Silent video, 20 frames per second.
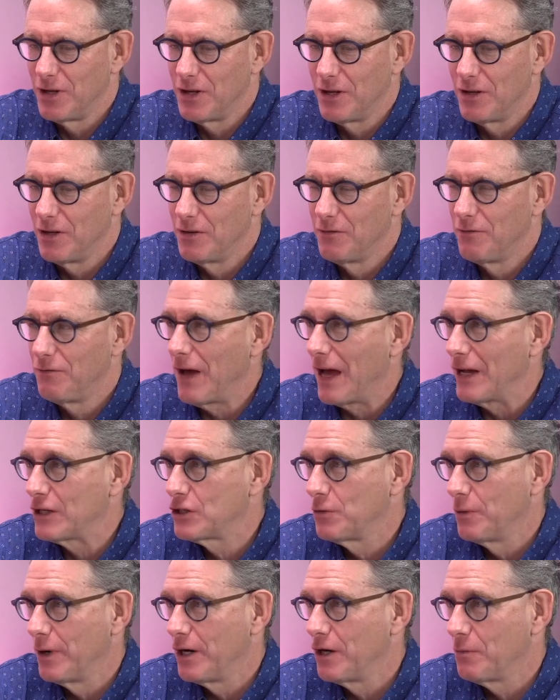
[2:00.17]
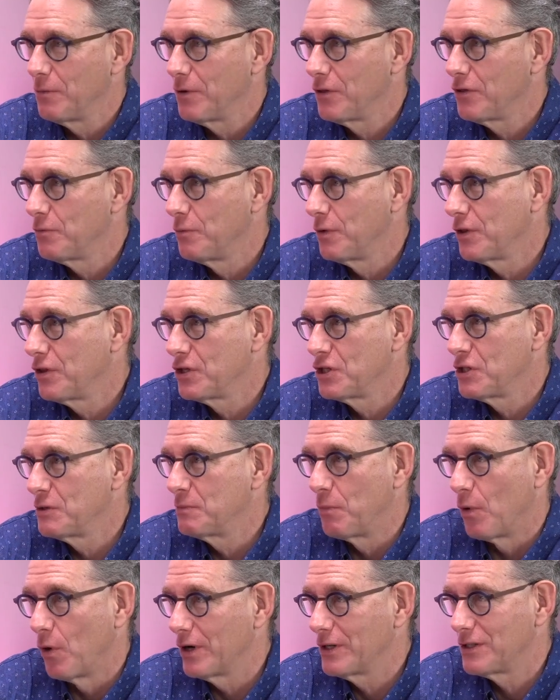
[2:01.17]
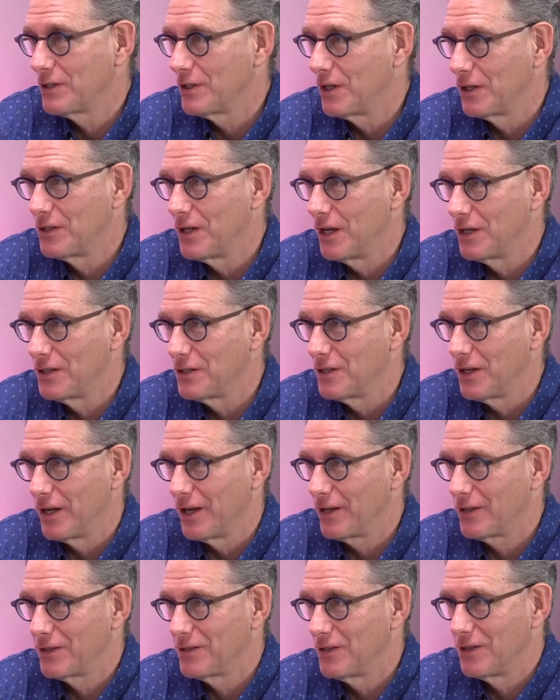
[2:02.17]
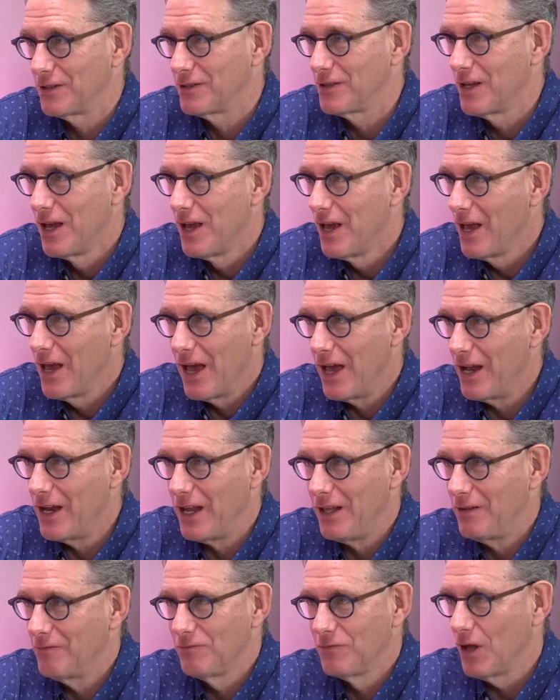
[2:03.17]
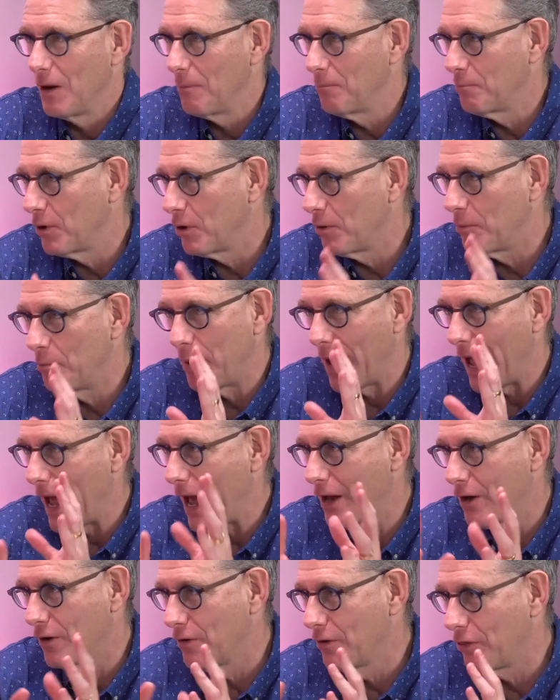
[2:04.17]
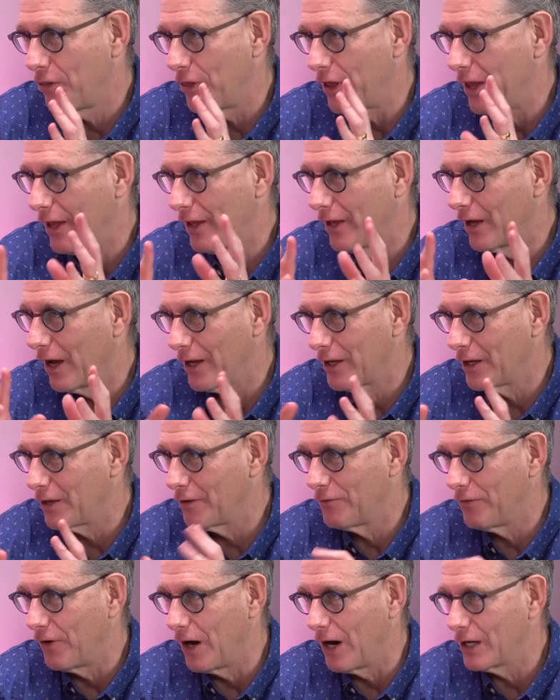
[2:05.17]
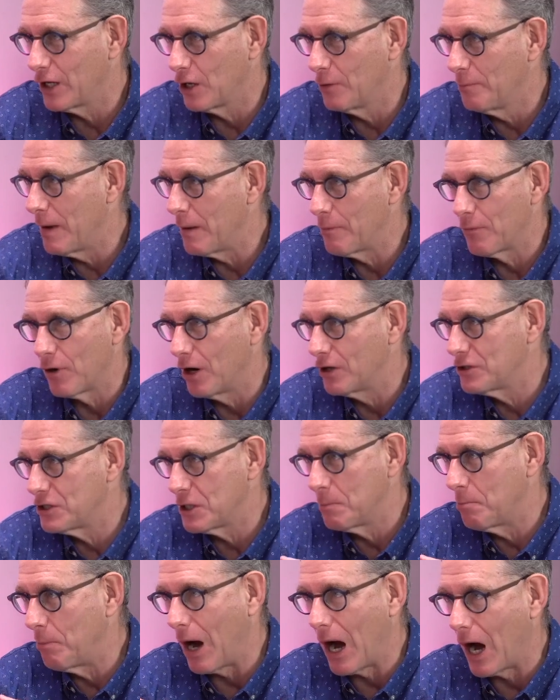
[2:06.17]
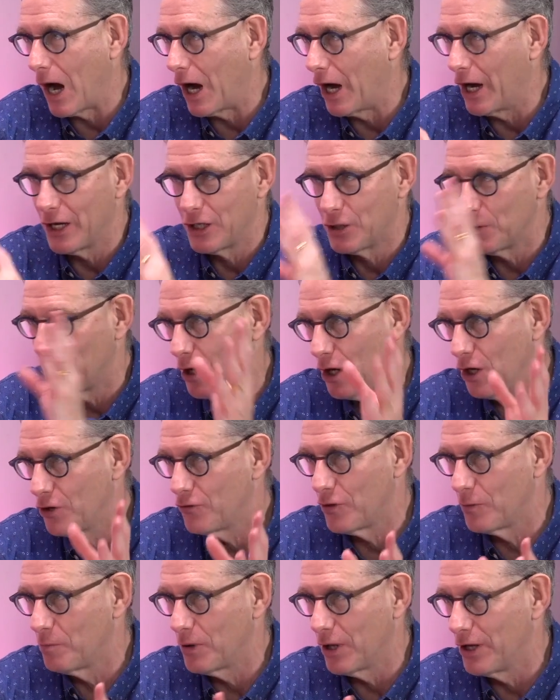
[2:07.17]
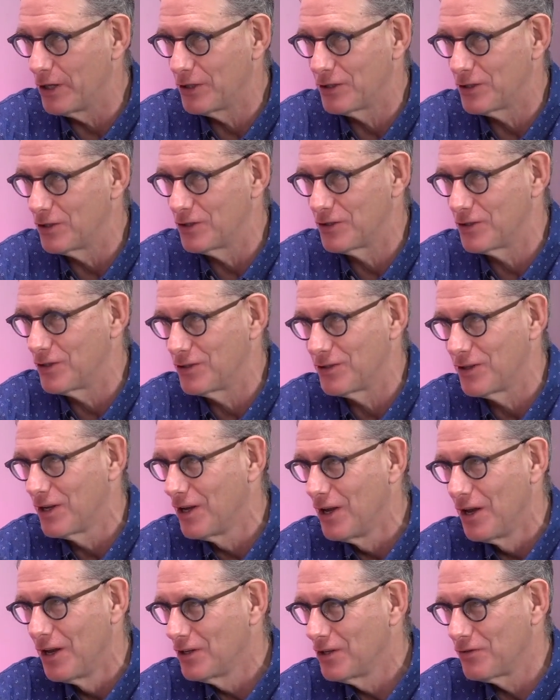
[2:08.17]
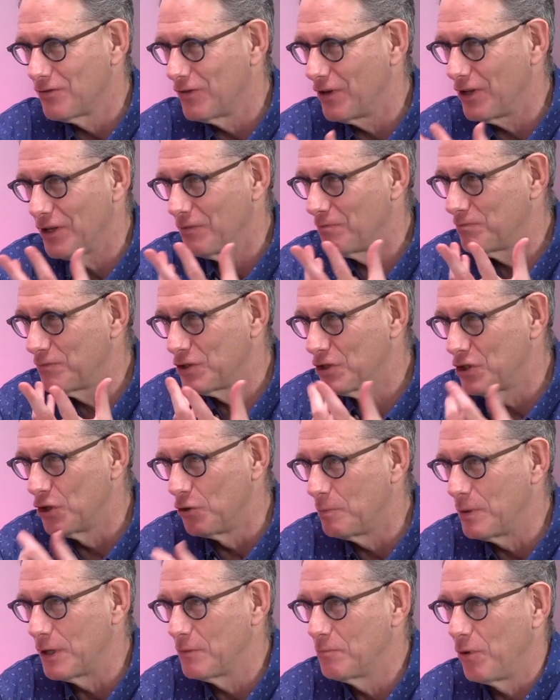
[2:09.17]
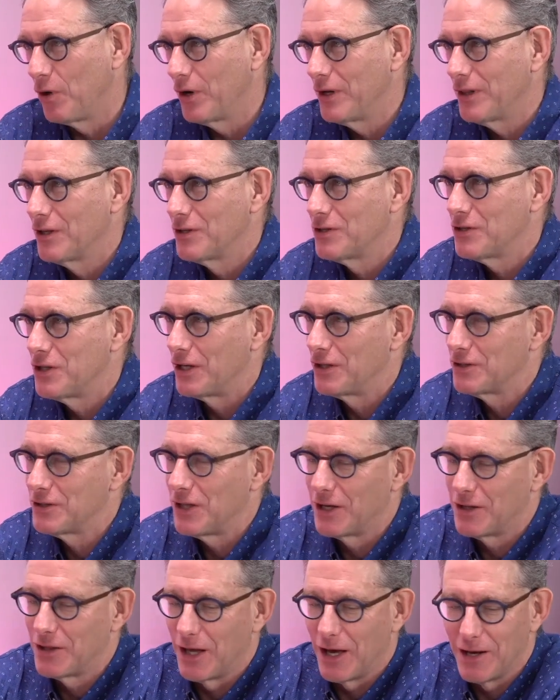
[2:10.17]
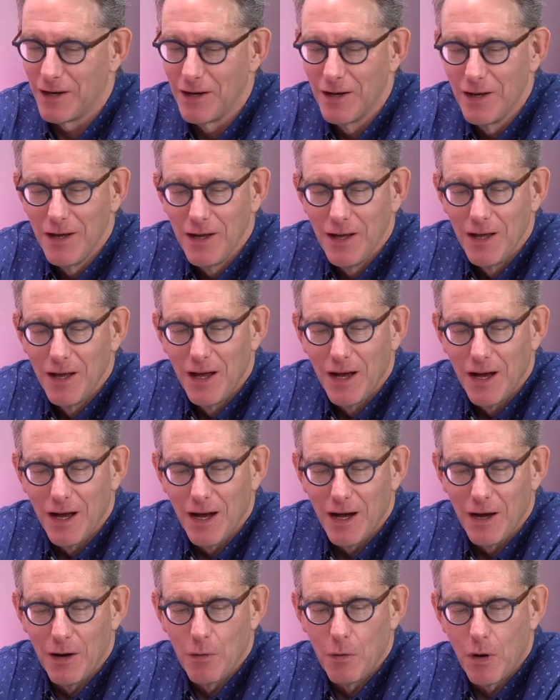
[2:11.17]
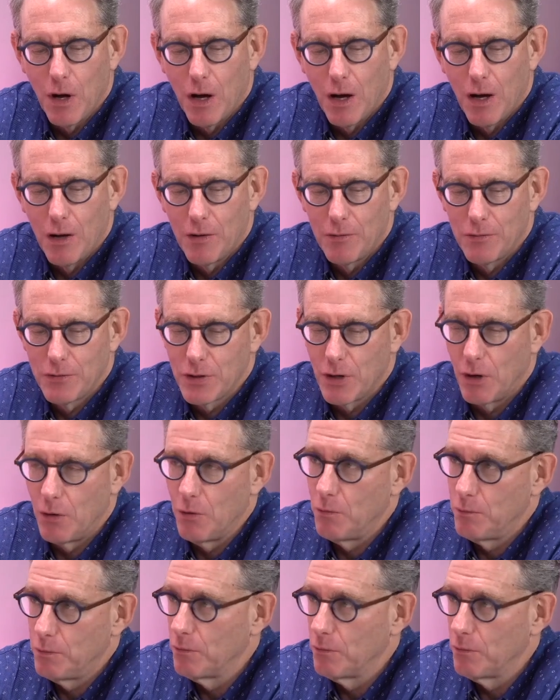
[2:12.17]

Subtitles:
infatuated with sports statistics and just any number pattern thing I could find. You know, memorizing pi to 100 places. Just really stupid, pointless things like that. So